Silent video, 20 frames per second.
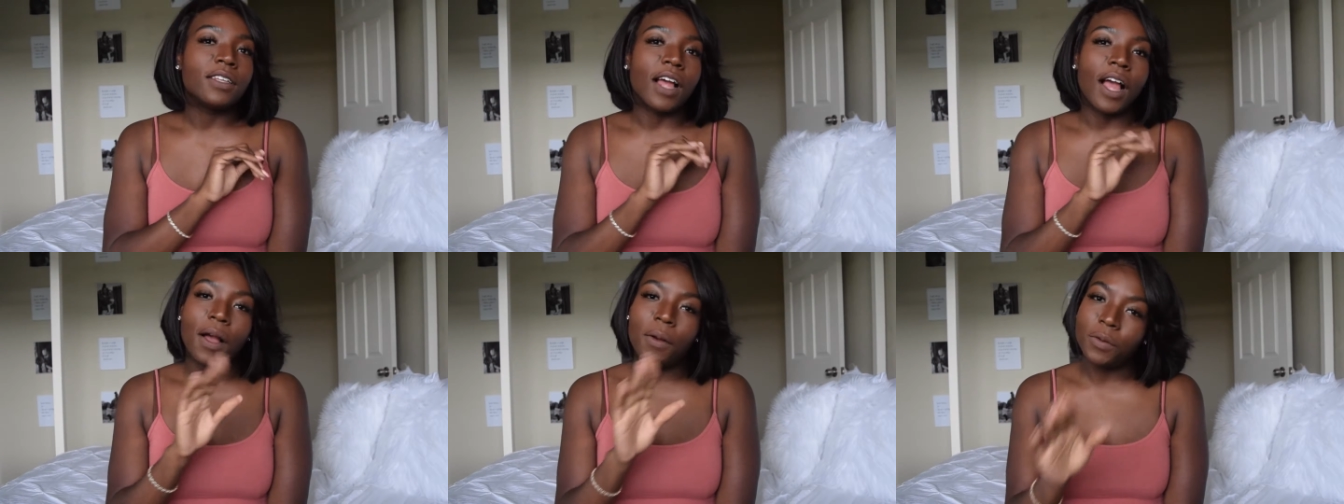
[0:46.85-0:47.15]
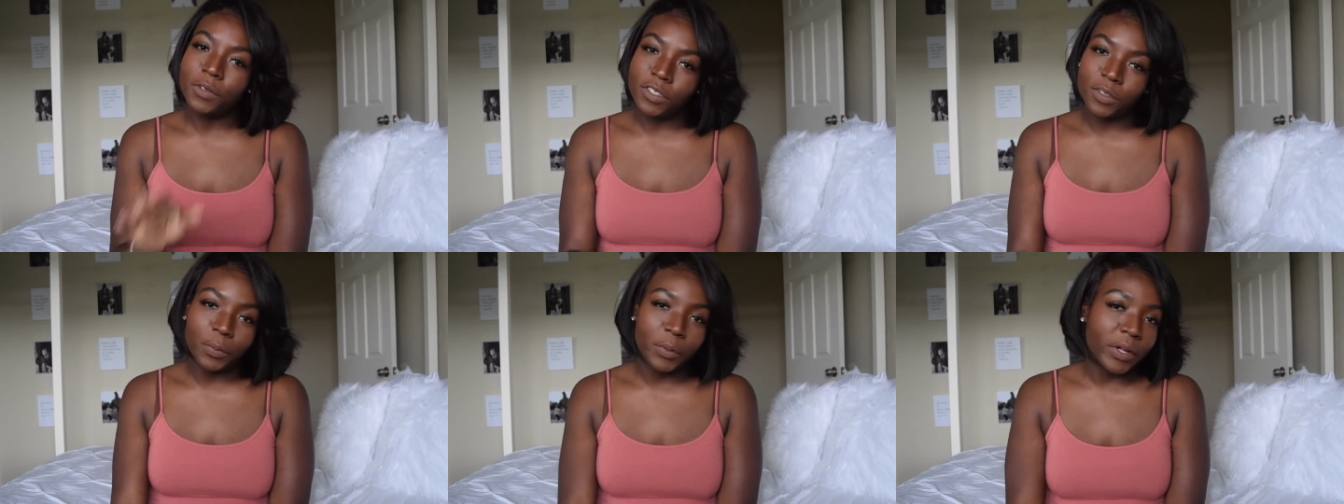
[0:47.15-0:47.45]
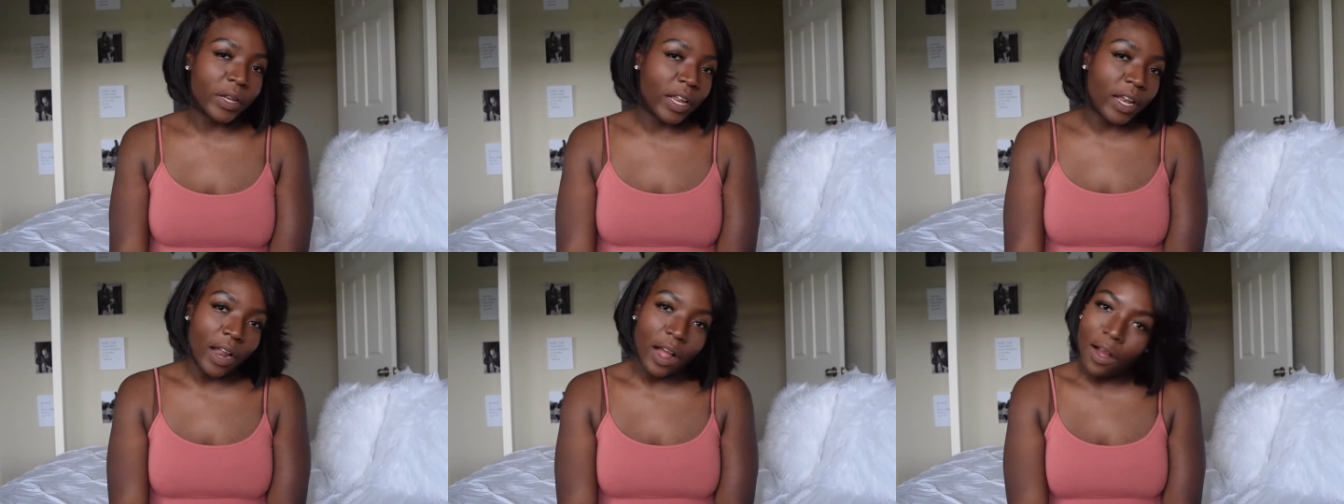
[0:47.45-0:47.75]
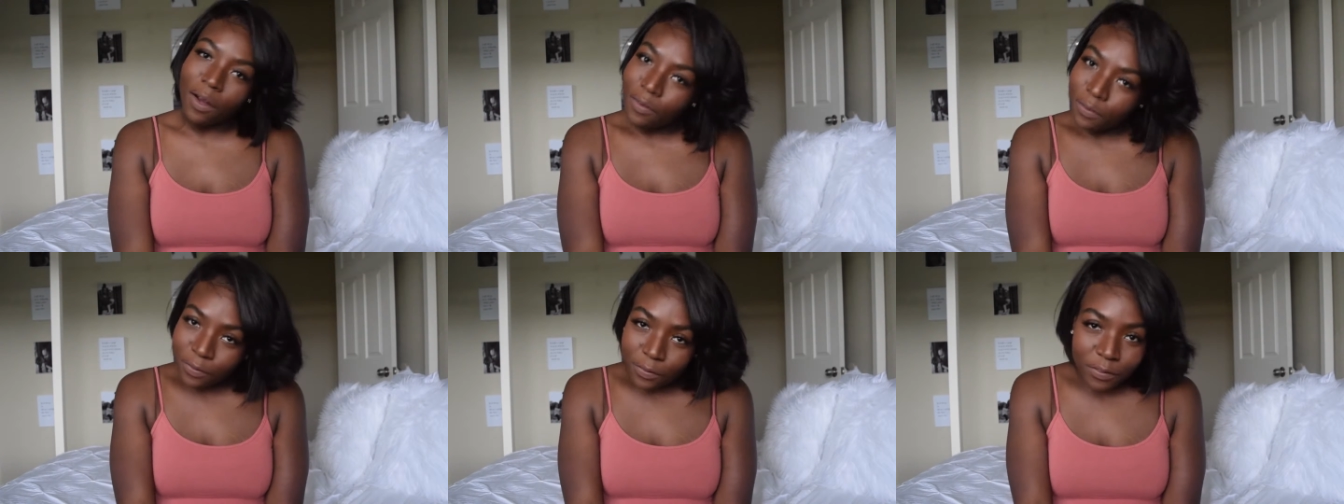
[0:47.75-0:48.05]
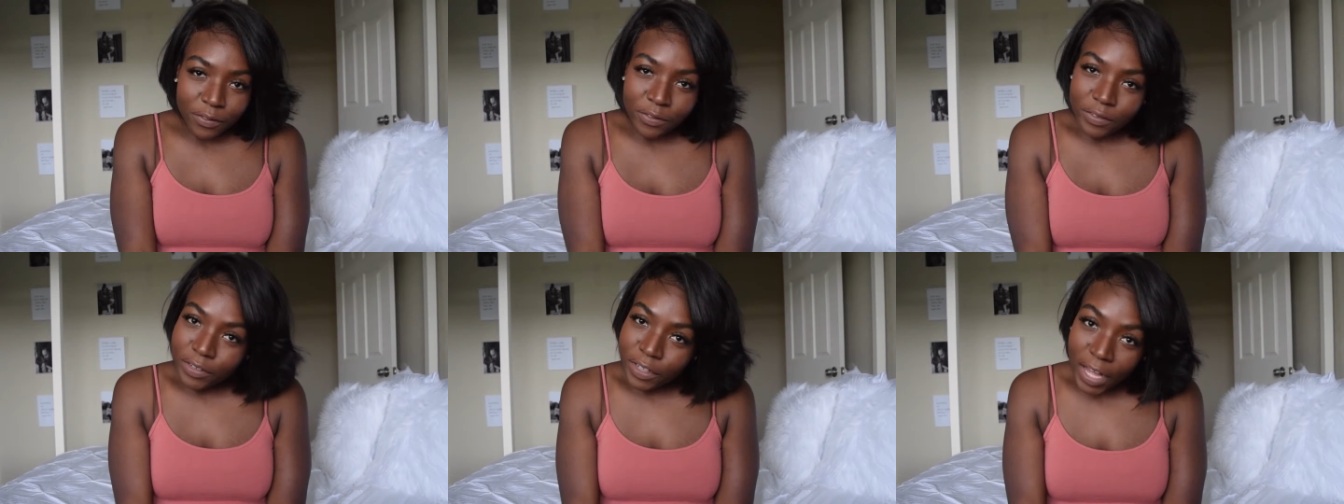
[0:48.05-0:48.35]
I was just putting it off.
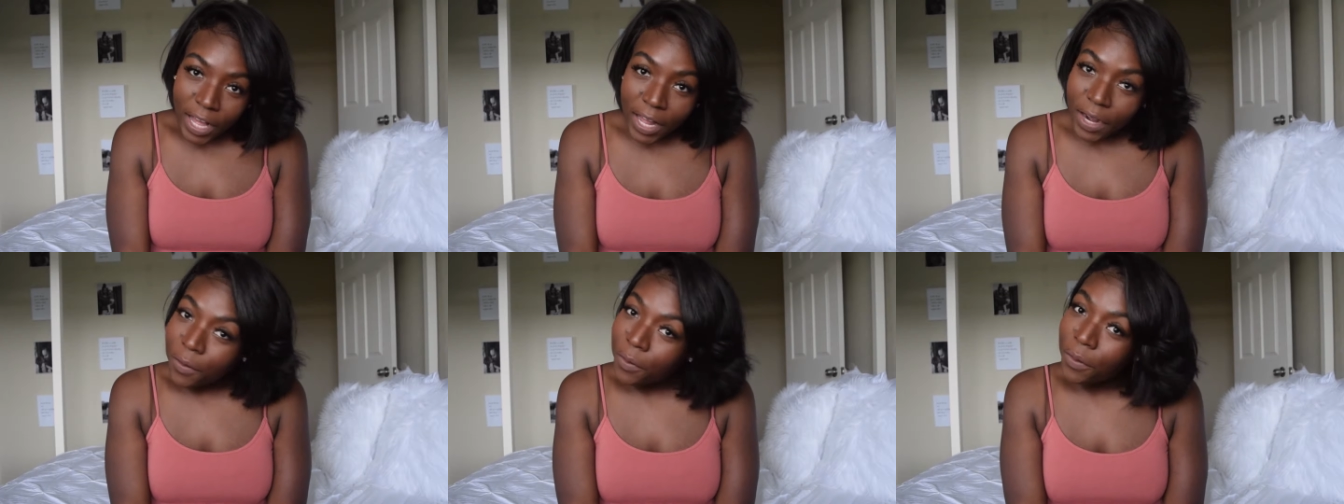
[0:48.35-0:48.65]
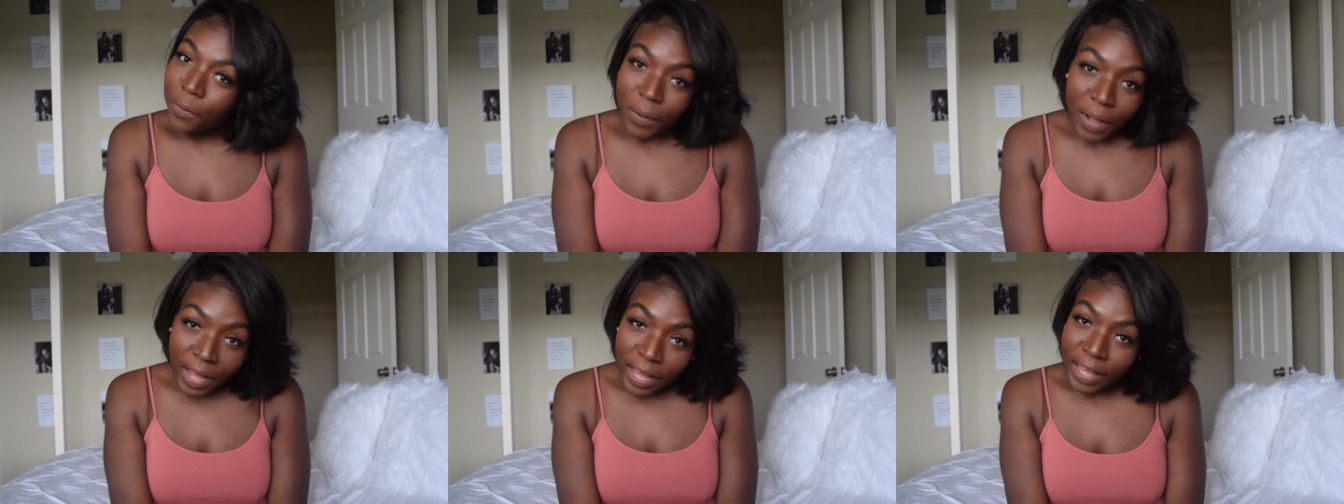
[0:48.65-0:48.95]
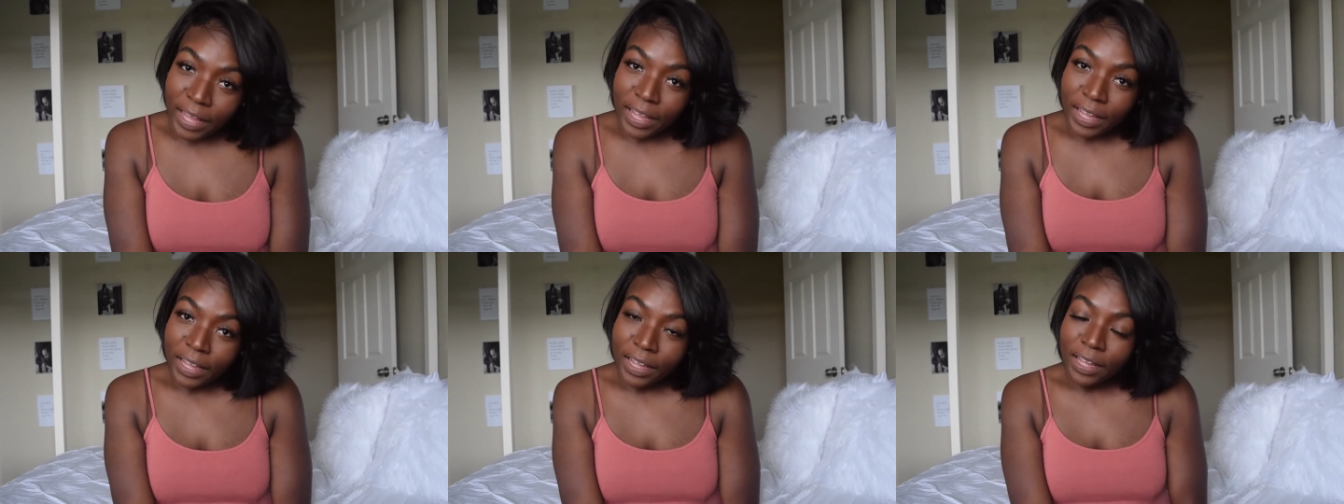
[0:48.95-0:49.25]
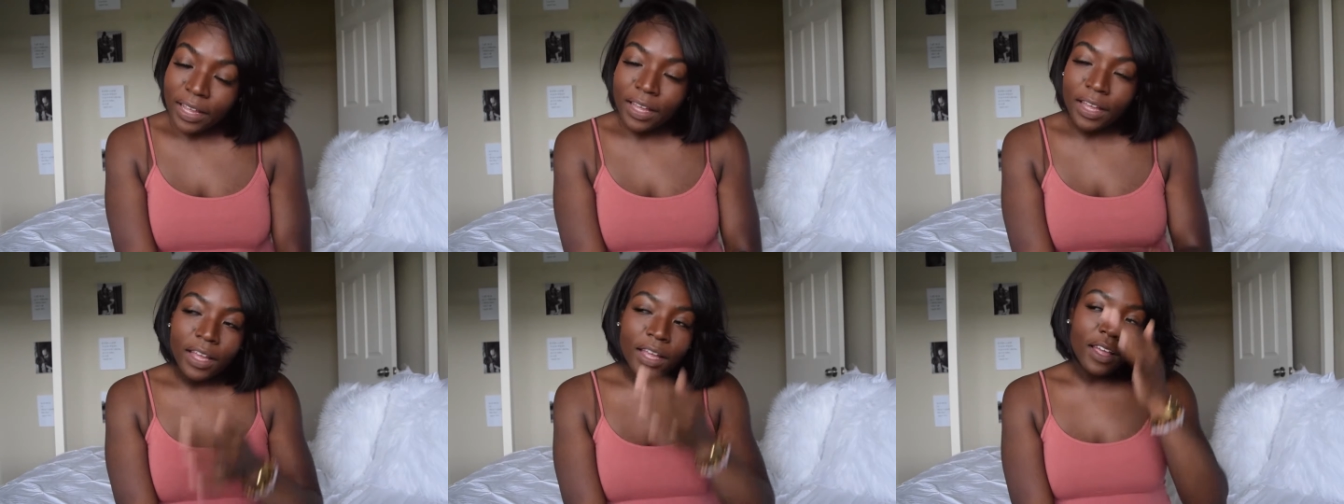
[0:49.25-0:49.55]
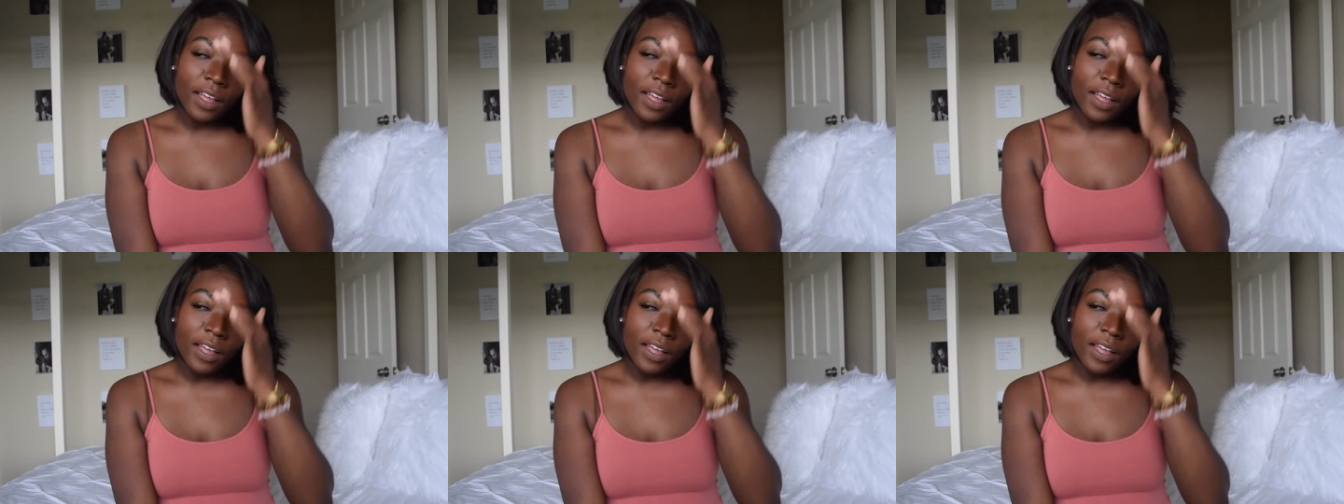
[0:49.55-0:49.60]
I don't know why.